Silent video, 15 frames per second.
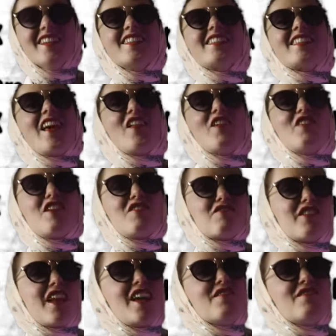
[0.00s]
Celery
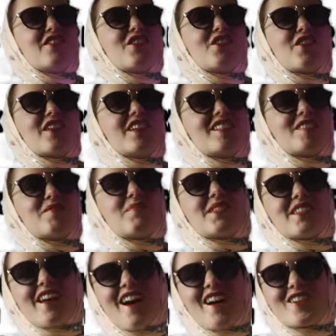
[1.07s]
flavored crisps
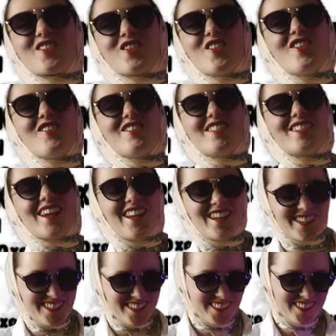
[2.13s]
are good.
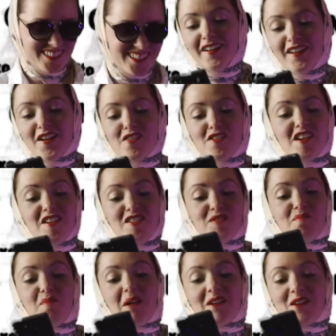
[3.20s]
These
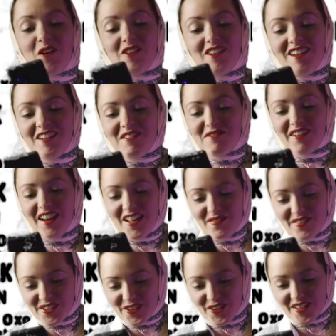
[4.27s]
piquantly
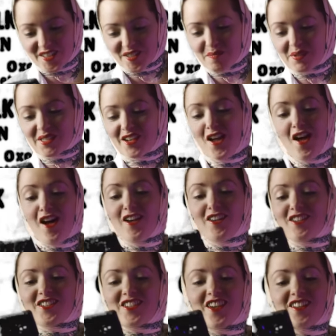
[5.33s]
flavored crisps are
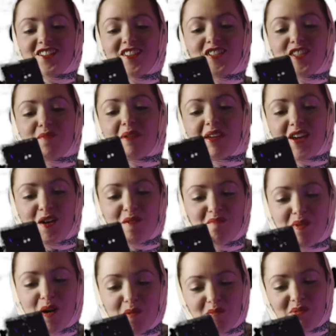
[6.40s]
certain to become
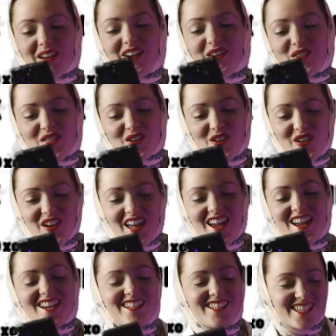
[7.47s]
popular with all
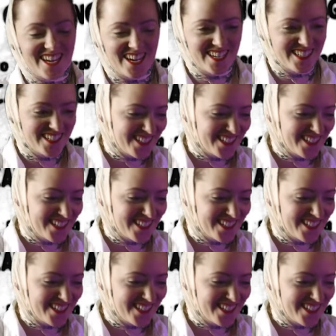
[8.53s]
ages